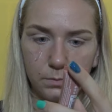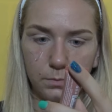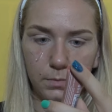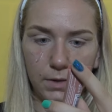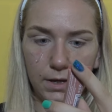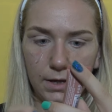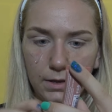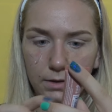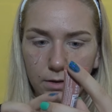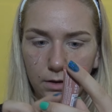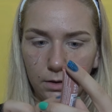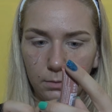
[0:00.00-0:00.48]

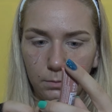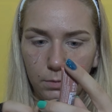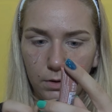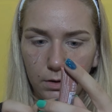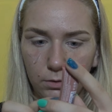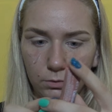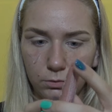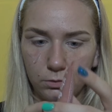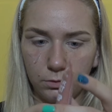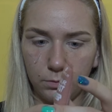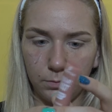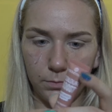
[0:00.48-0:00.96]
Mad
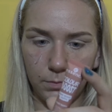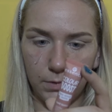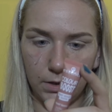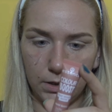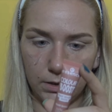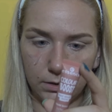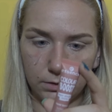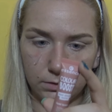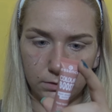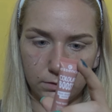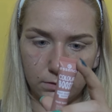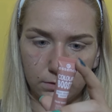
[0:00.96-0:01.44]
About
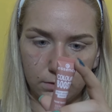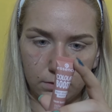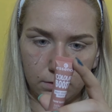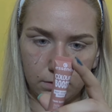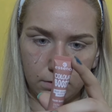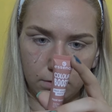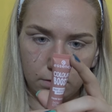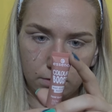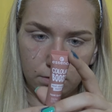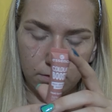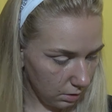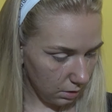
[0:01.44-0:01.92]

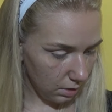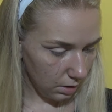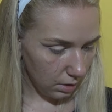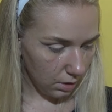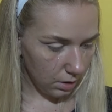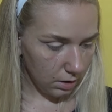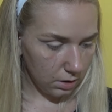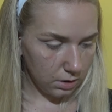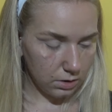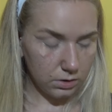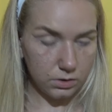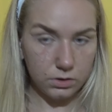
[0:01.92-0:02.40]
Matte.
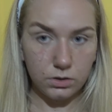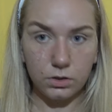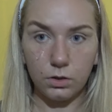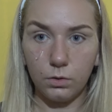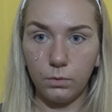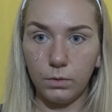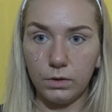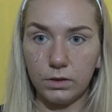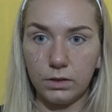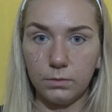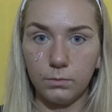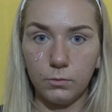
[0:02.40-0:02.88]
So
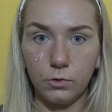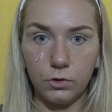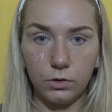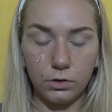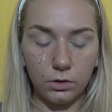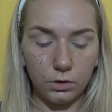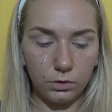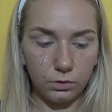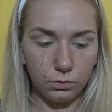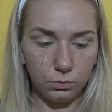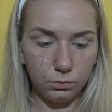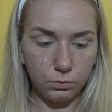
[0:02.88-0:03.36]
what I'm
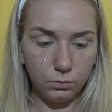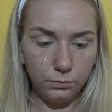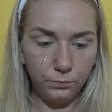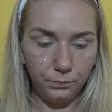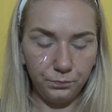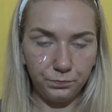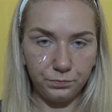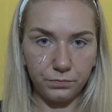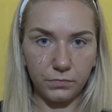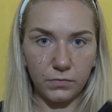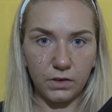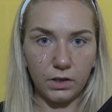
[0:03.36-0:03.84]
gonna do,
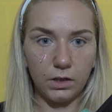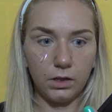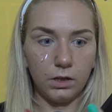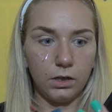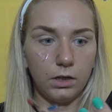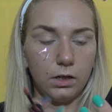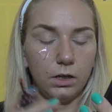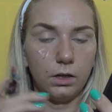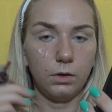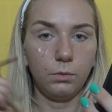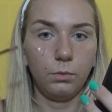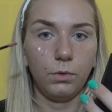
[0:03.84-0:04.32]

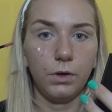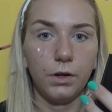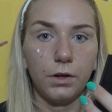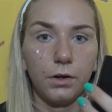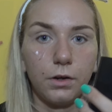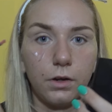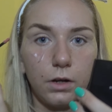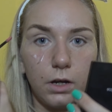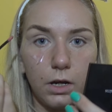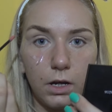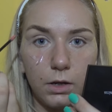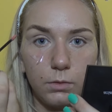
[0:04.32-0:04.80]

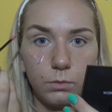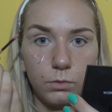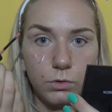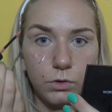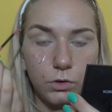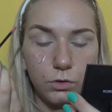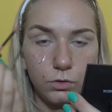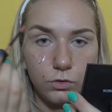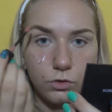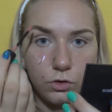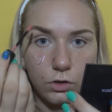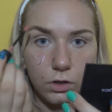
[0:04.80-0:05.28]
where I would
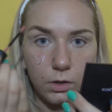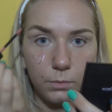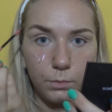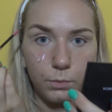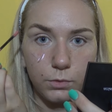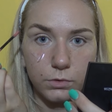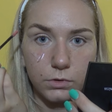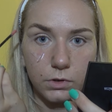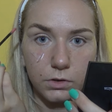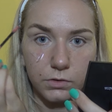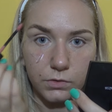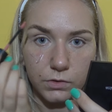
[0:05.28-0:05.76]
usually
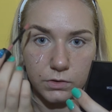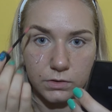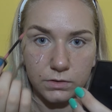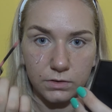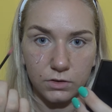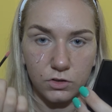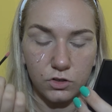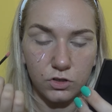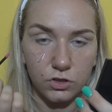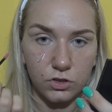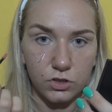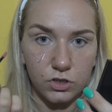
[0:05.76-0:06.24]
put a
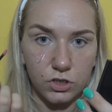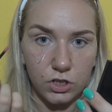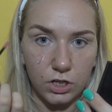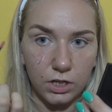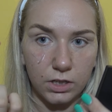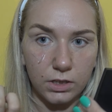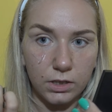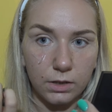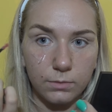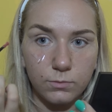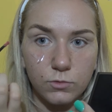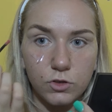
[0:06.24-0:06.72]
transition
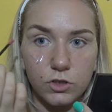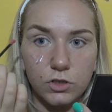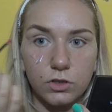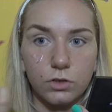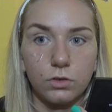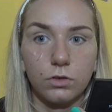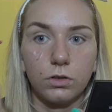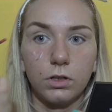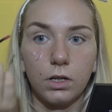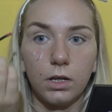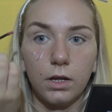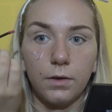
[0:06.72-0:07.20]
shade, I'm just
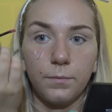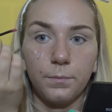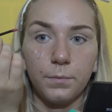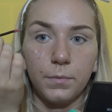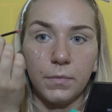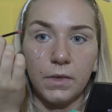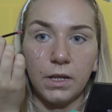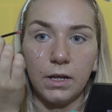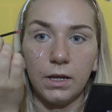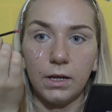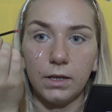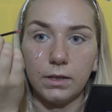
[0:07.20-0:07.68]
gonna
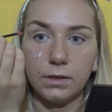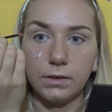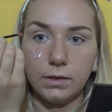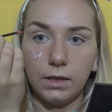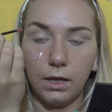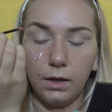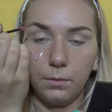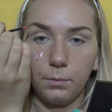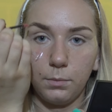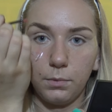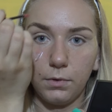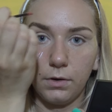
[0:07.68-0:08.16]

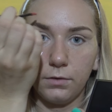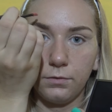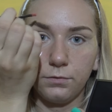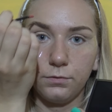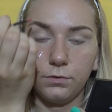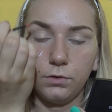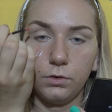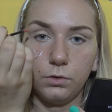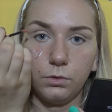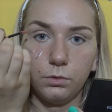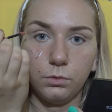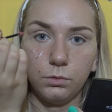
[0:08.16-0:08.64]
tap a
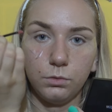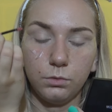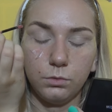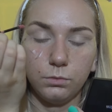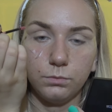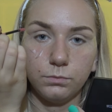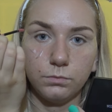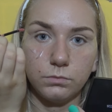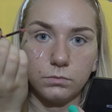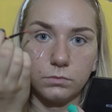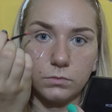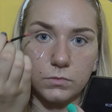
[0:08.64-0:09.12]

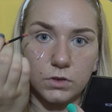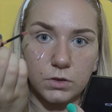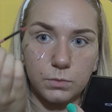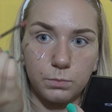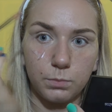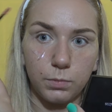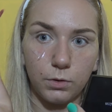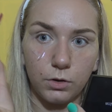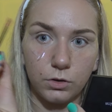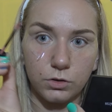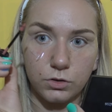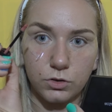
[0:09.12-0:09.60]
few
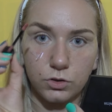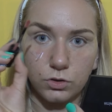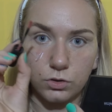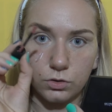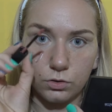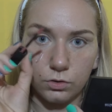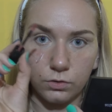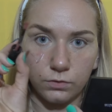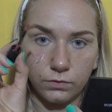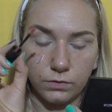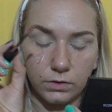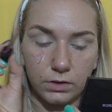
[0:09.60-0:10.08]
spots
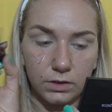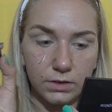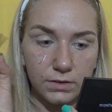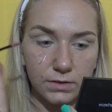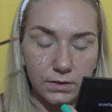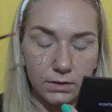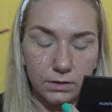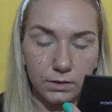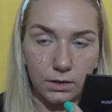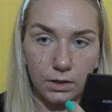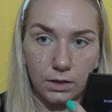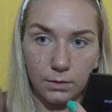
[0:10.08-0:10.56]
of this
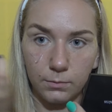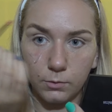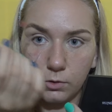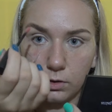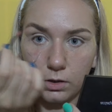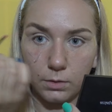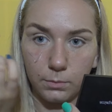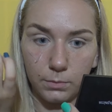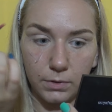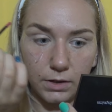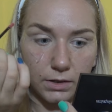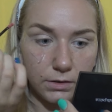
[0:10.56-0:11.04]
and then I'm
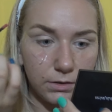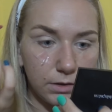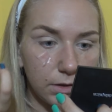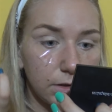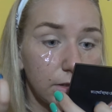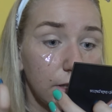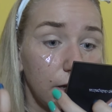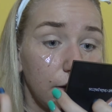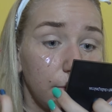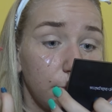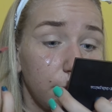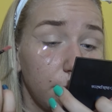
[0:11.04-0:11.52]
gonna blend
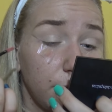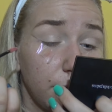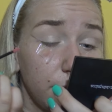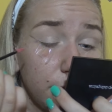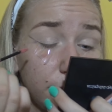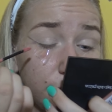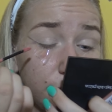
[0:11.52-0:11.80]
it up.